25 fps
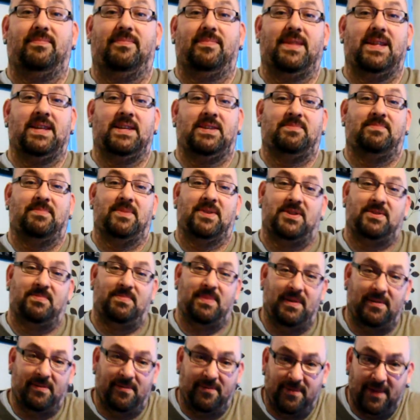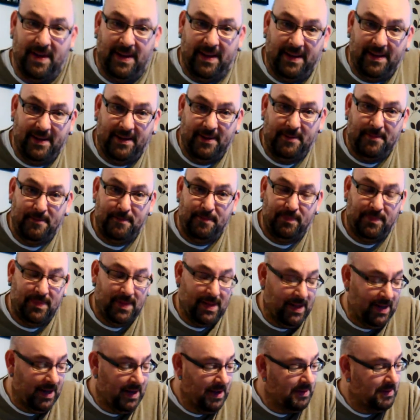this must be fate,
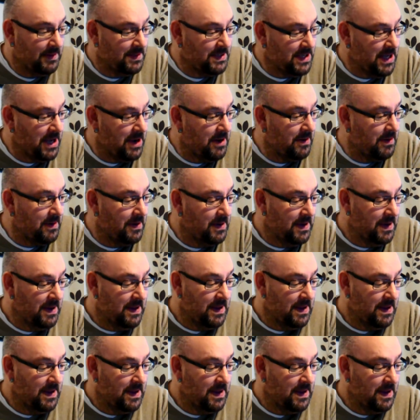you know. So